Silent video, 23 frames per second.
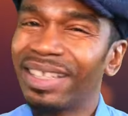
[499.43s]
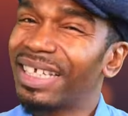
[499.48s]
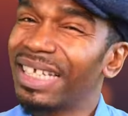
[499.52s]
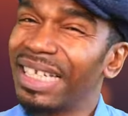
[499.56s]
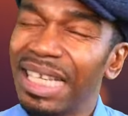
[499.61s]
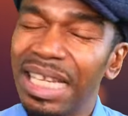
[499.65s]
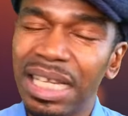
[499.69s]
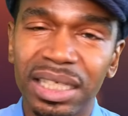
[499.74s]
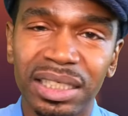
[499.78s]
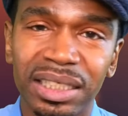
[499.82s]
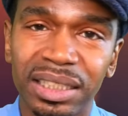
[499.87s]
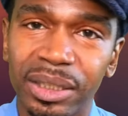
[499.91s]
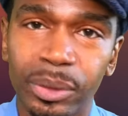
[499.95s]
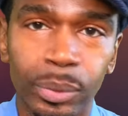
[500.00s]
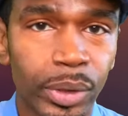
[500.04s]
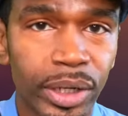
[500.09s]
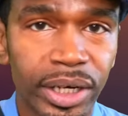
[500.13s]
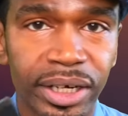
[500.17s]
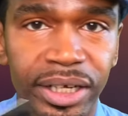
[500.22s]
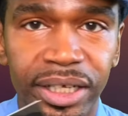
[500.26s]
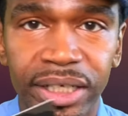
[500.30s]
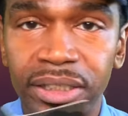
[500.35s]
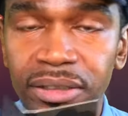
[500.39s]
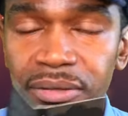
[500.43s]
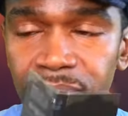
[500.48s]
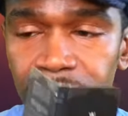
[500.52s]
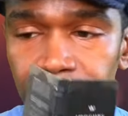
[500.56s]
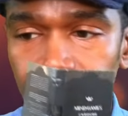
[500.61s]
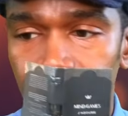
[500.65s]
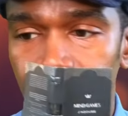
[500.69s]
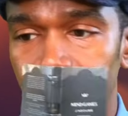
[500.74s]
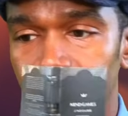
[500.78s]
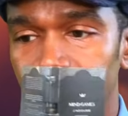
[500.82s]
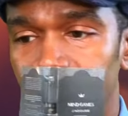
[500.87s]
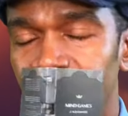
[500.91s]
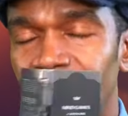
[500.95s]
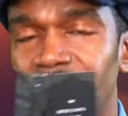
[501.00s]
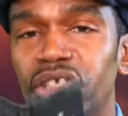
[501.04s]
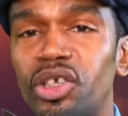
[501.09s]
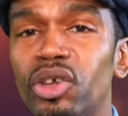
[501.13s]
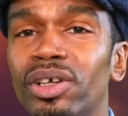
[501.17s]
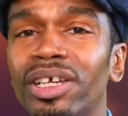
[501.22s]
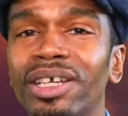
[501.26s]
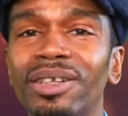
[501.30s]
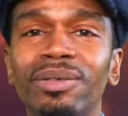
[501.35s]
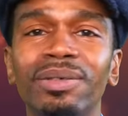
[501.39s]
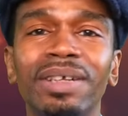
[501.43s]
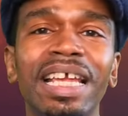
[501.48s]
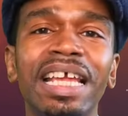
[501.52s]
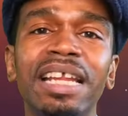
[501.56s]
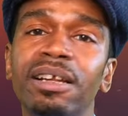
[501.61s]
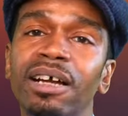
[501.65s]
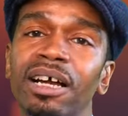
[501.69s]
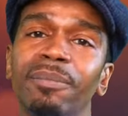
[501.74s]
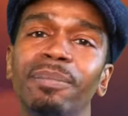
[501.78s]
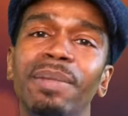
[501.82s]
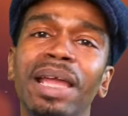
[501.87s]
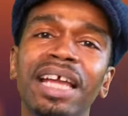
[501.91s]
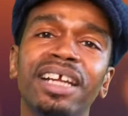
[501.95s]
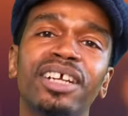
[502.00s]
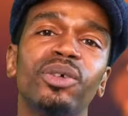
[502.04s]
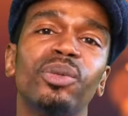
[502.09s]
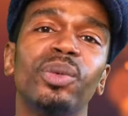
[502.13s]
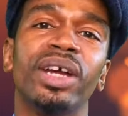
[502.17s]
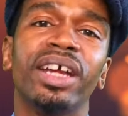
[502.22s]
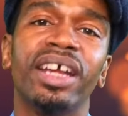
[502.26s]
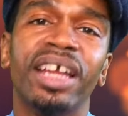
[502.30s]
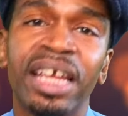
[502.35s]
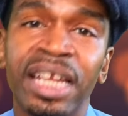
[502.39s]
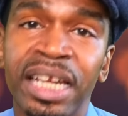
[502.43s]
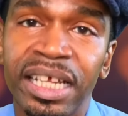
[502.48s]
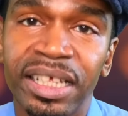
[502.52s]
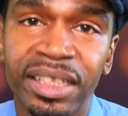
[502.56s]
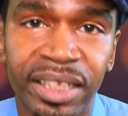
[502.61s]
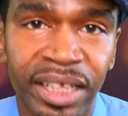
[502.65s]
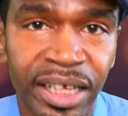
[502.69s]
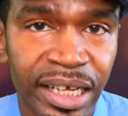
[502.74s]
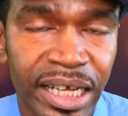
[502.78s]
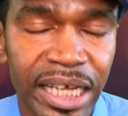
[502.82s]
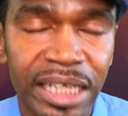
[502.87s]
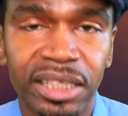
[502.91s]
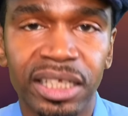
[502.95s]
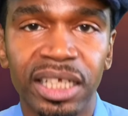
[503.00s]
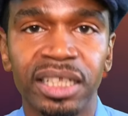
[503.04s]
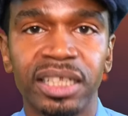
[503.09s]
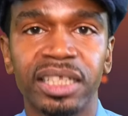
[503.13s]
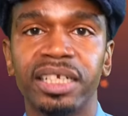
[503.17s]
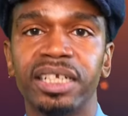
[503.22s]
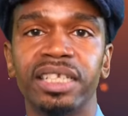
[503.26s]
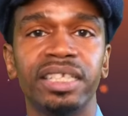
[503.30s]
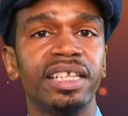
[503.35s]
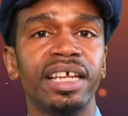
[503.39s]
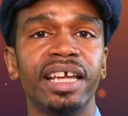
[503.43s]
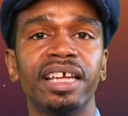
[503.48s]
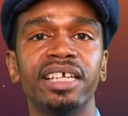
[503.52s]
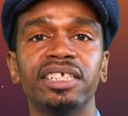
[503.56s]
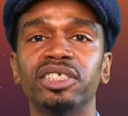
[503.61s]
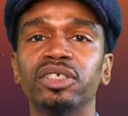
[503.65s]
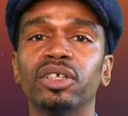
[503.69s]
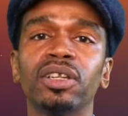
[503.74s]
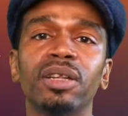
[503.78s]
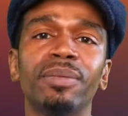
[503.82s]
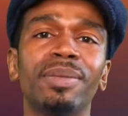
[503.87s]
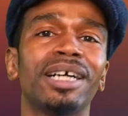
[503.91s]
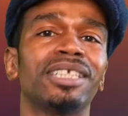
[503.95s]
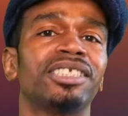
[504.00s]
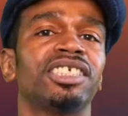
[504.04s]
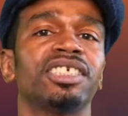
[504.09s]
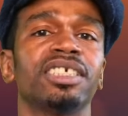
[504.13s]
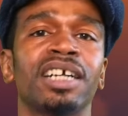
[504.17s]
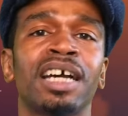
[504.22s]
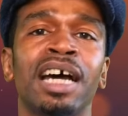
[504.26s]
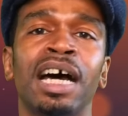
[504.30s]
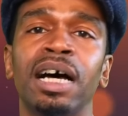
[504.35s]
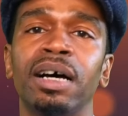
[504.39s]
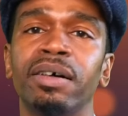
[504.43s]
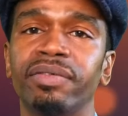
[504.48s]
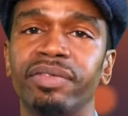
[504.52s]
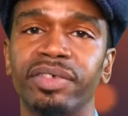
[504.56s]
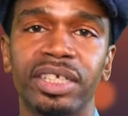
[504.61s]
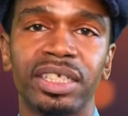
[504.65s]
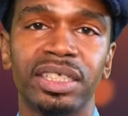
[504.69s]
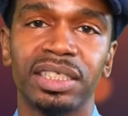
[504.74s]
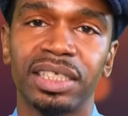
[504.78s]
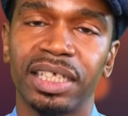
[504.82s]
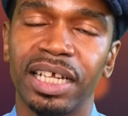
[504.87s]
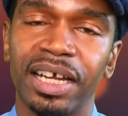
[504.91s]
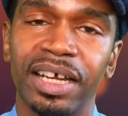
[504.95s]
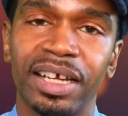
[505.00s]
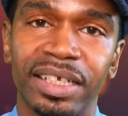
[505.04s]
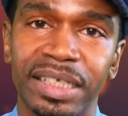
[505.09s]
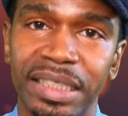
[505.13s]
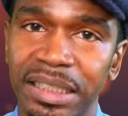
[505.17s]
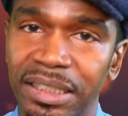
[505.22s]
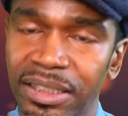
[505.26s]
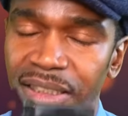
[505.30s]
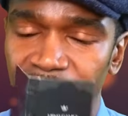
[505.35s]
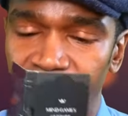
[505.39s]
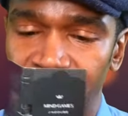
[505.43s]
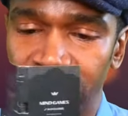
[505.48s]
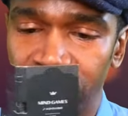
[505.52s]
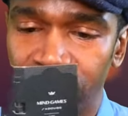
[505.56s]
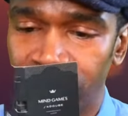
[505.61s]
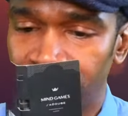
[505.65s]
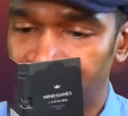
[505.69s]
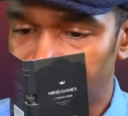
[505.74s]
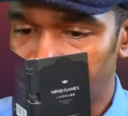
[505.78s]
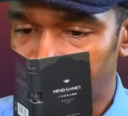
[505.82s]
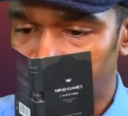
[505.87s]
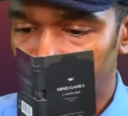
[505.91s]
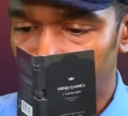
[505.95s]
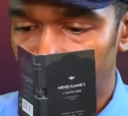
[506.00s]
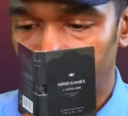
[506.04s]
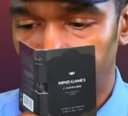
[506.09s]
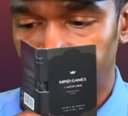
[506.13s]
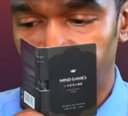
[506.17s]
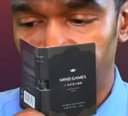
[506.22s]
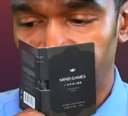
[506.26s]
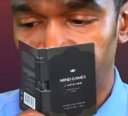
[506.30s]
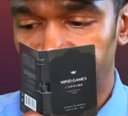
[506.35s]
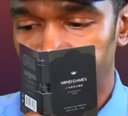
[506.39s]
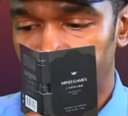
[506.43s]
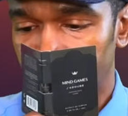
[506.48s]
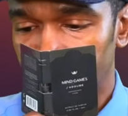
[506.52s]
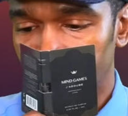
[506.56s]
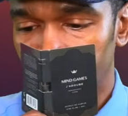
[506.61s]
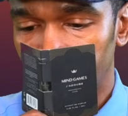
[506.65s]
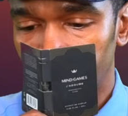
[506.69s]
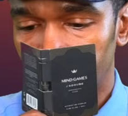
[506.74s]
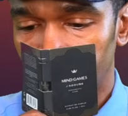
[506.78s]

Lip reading: can easily wear it. A man can wear anything at the end of the day. It's all about your confidence, guys, you know. But